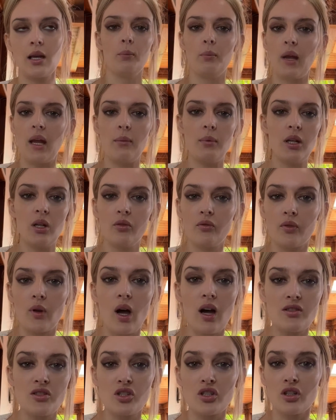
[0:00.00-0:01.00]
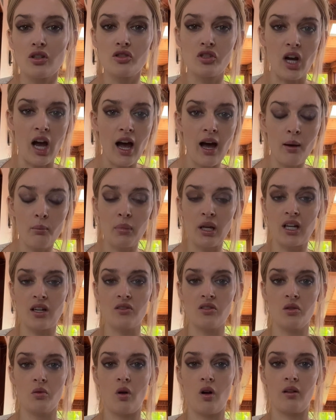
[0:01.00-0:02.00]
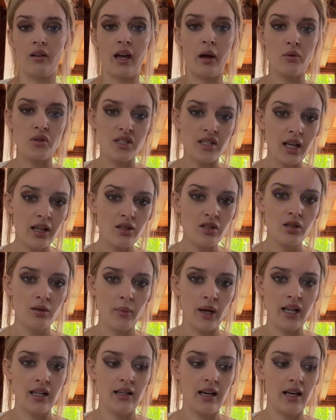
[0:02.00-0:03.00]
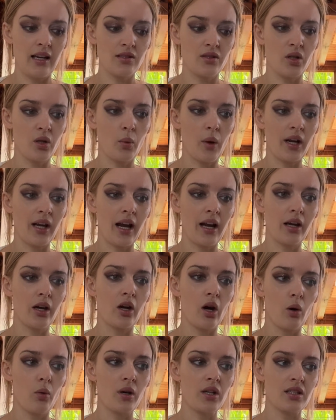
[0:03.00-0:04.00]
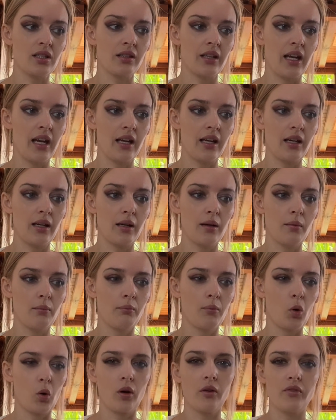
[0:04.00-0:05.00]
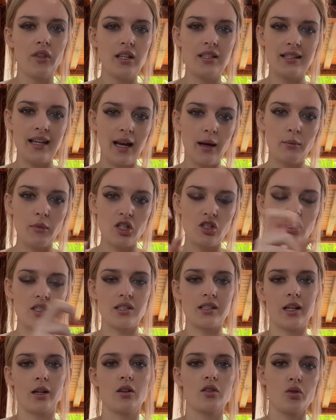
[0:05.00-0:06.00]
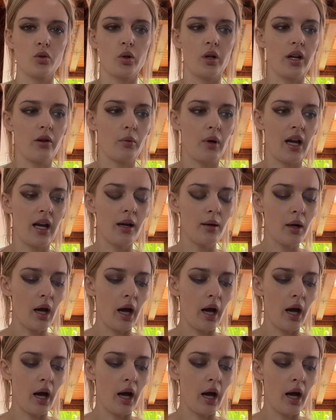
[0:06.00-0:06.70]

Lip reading: Maybe you've lost your job because you called out sick too many days. So you want to kind of go into more of the damages territory, right?